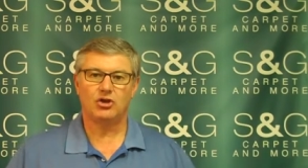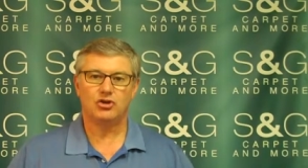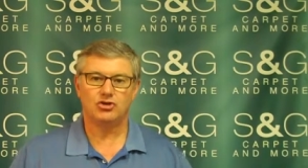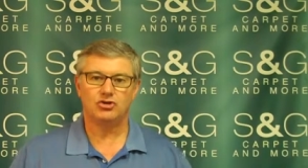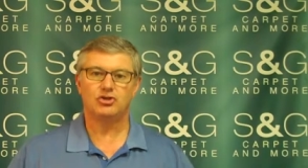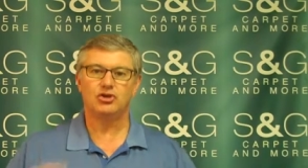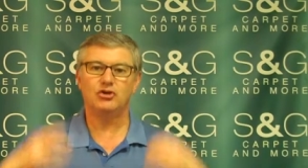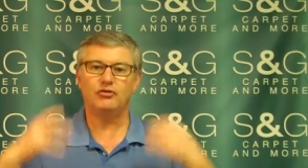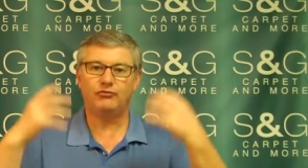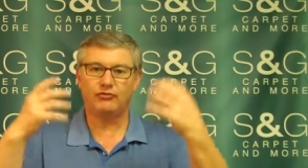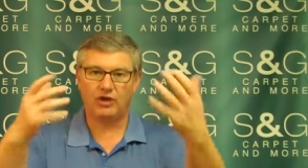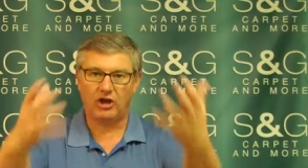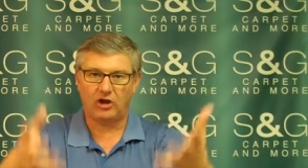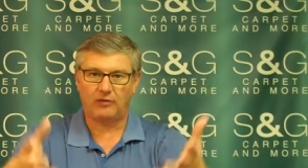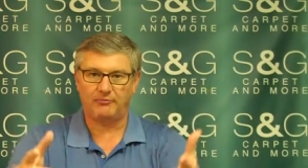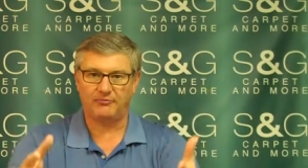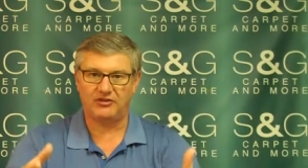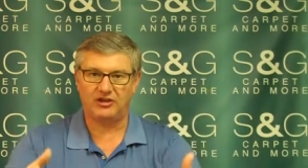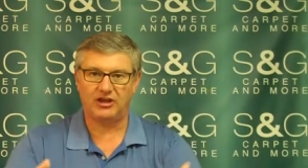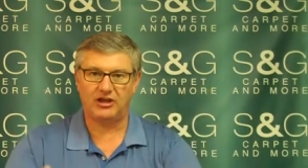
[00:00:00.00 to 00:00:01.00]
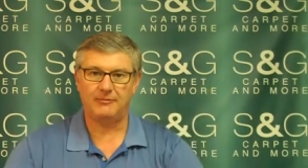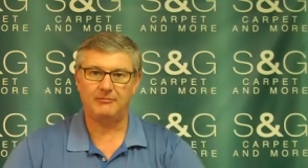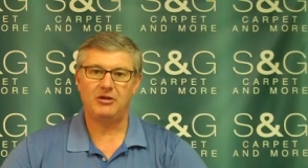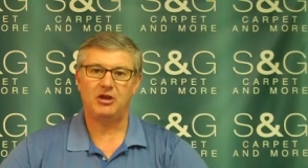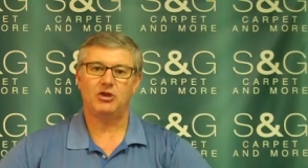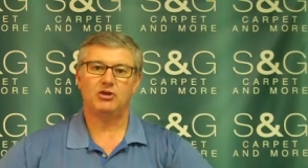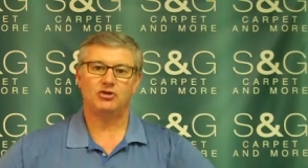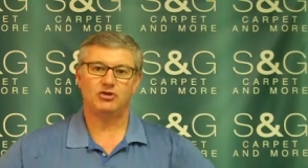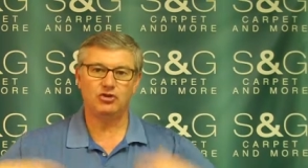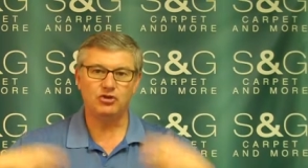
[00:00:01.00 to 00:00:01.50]
You've helped them.
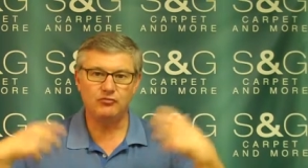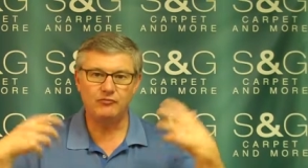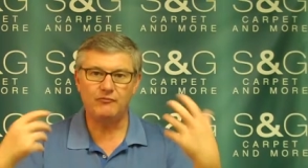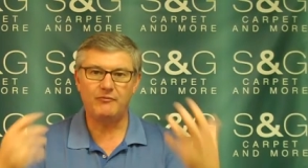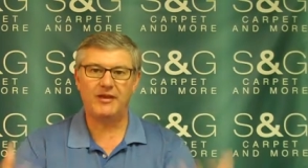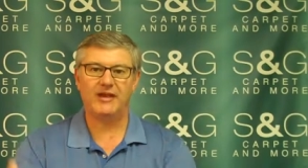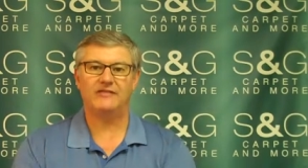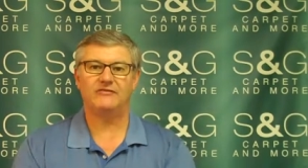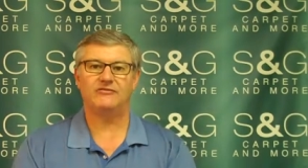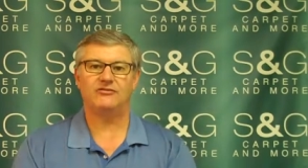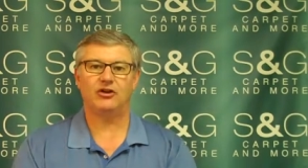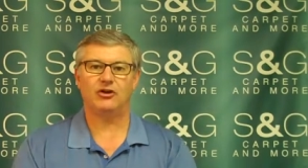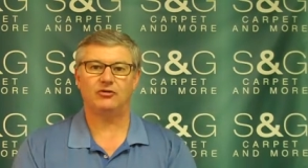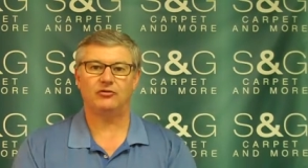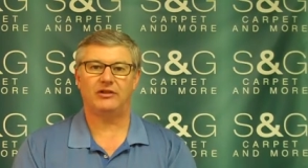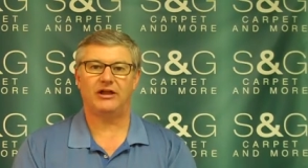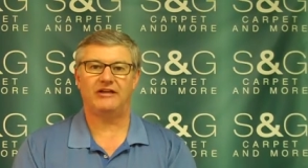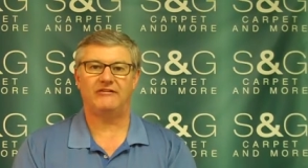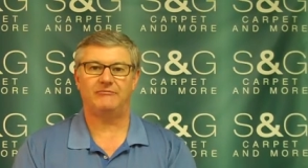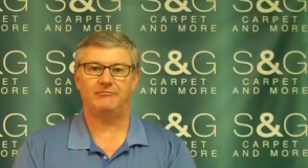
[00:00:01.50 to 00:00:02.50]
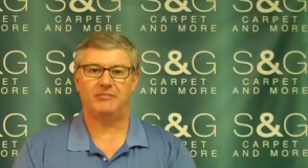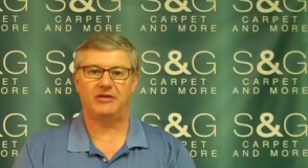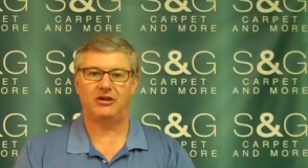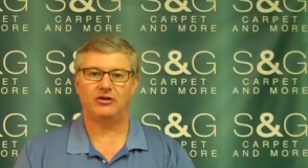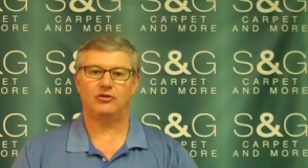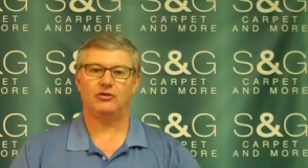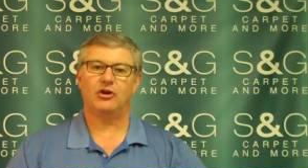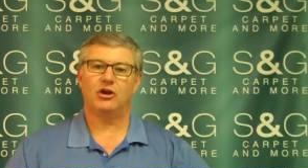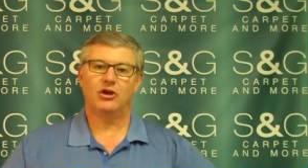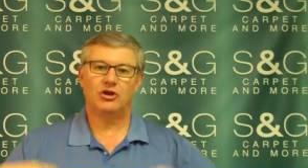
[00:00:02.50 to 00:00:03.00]
You've made their life
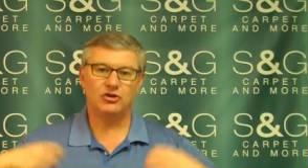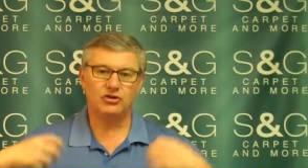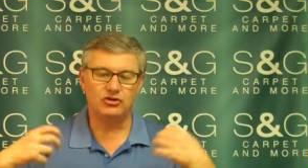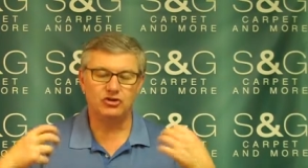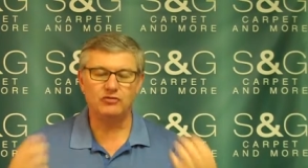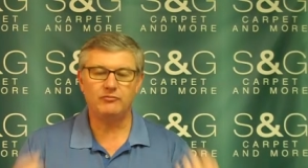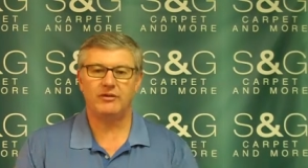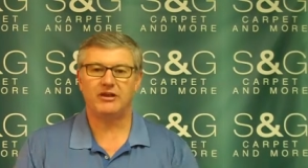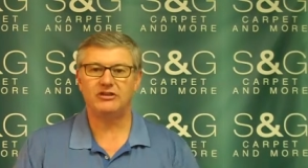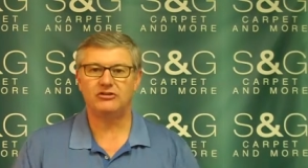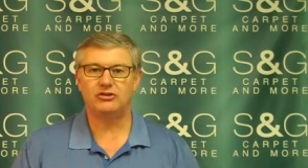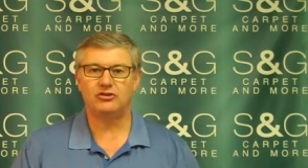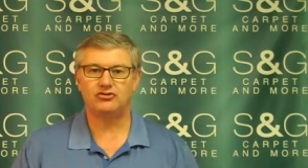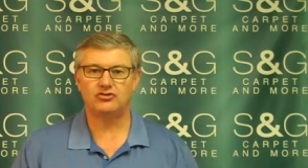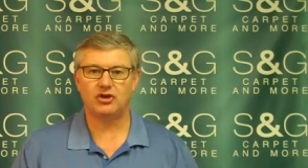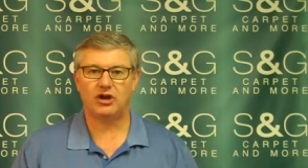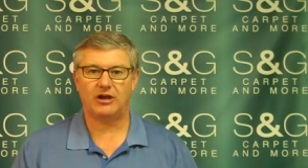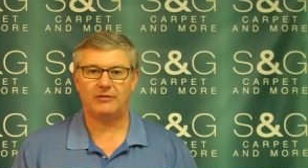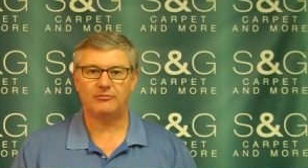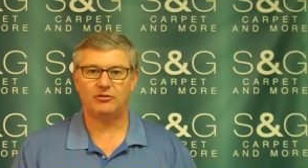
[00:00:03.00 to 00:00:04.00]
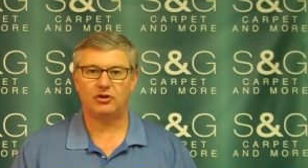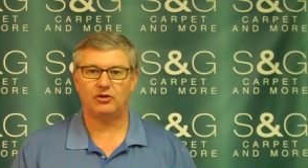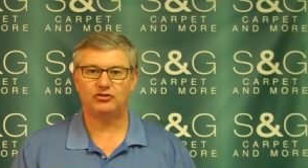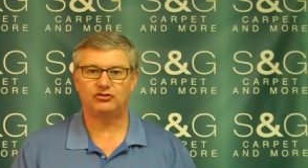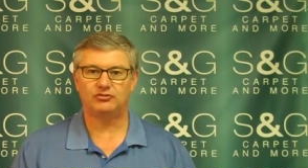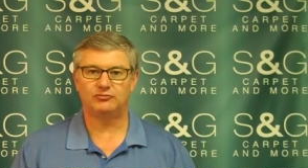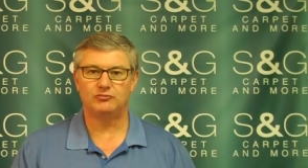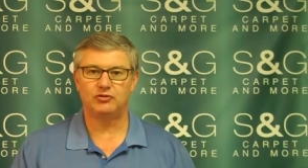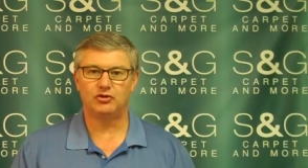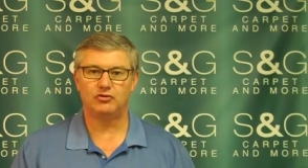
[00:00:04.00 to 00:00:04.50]
better. You made the job go
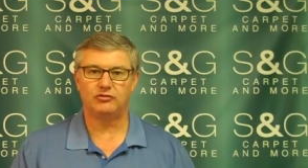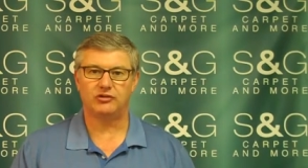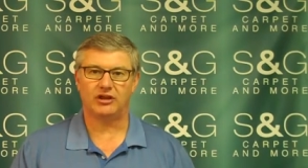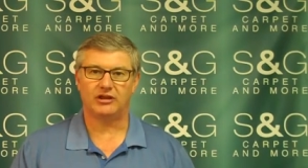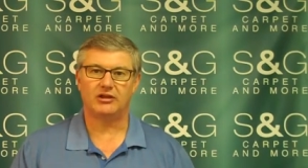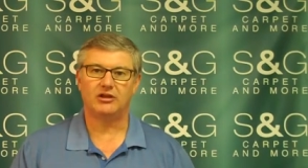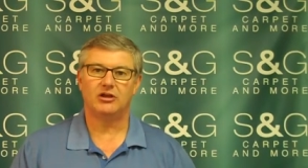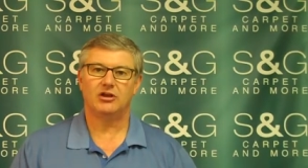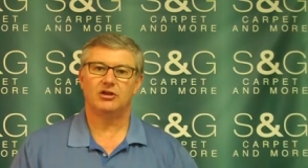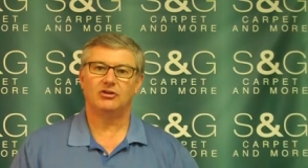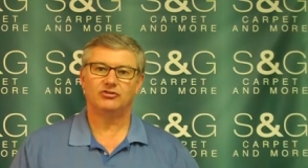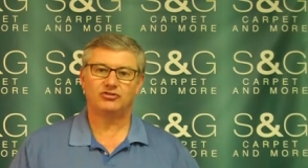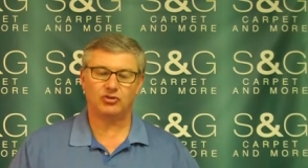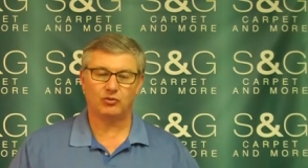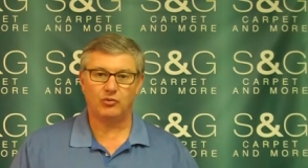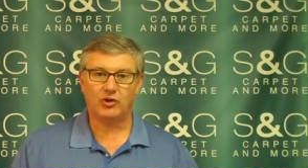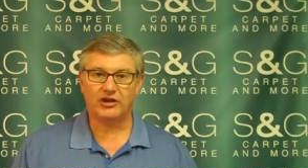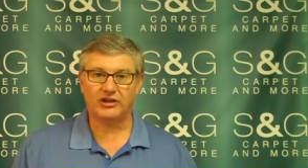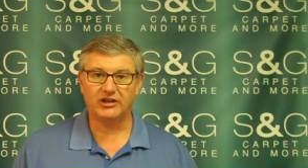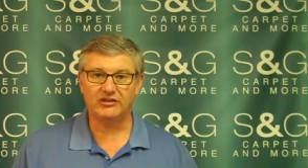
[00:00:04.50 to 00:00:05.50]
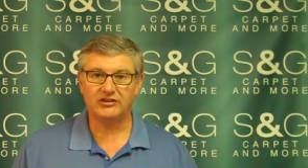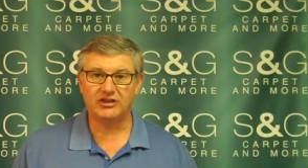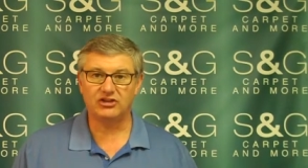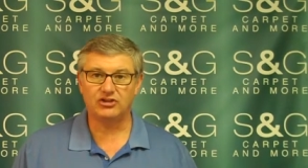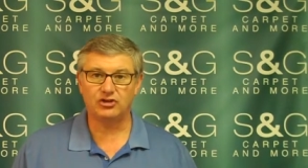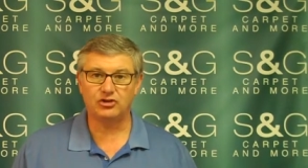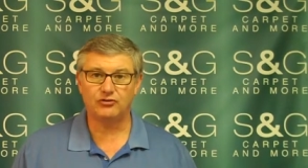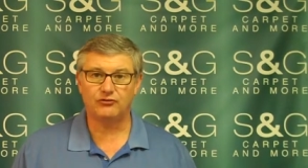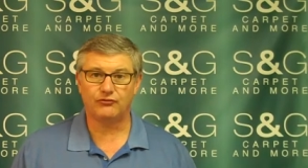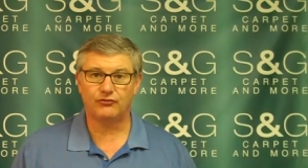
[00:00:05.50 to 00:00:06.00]
smoothly. So what can they
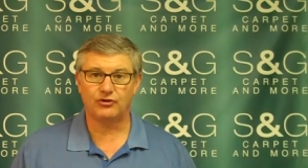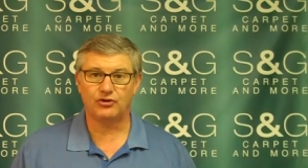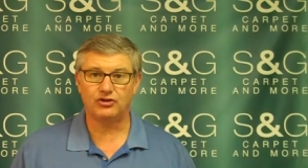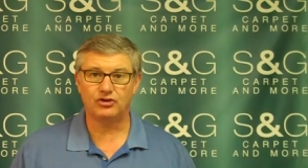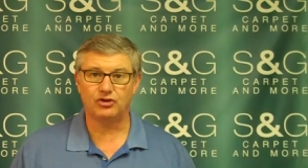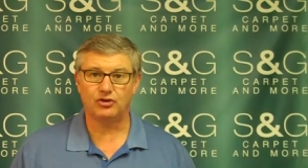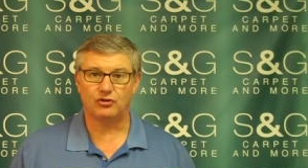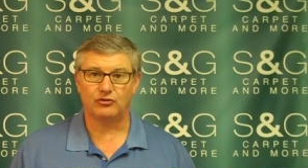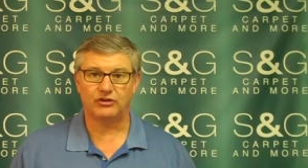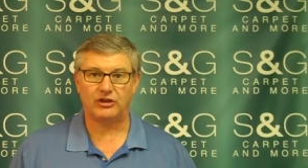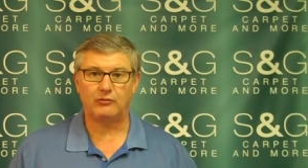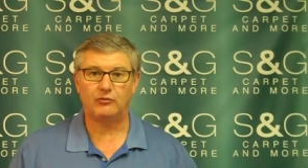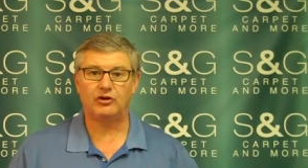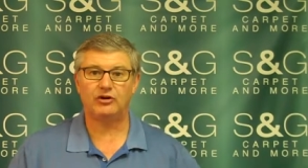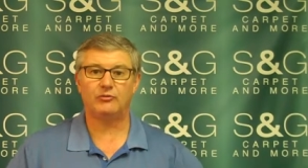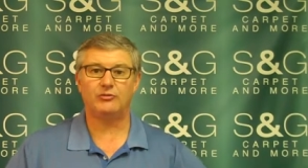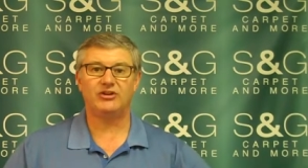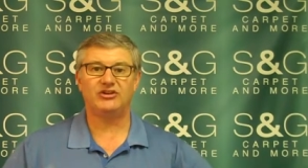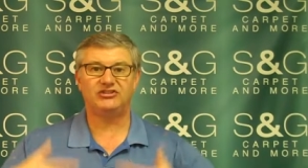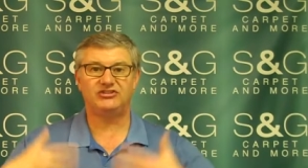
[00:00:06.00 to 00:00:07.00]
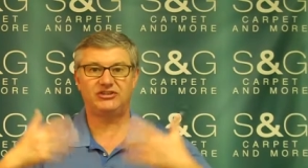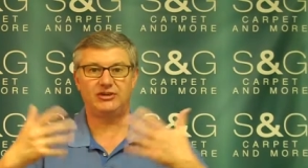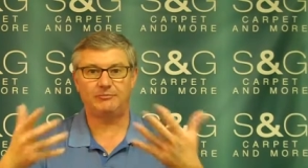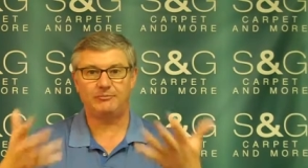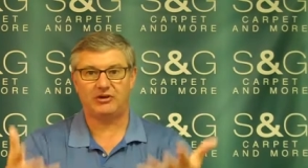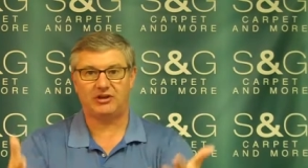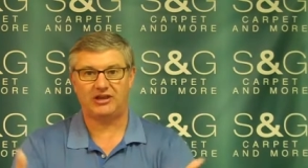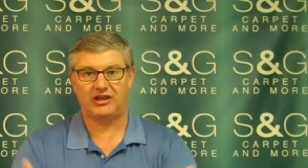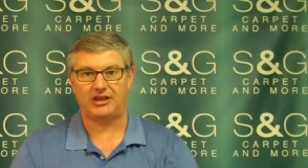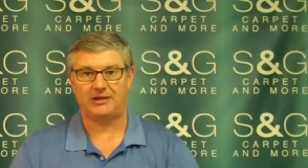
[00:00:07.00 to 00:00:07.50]
do for you? They want to
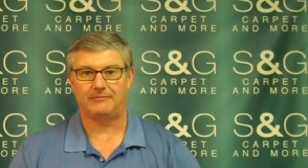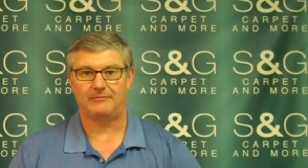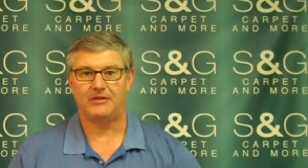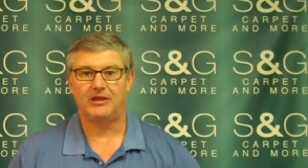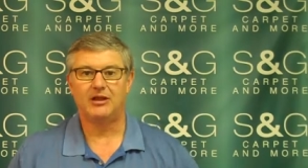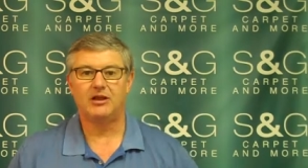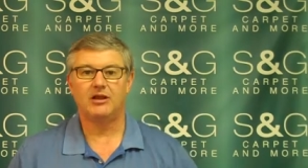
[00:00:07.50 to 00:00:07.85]
reciprocate.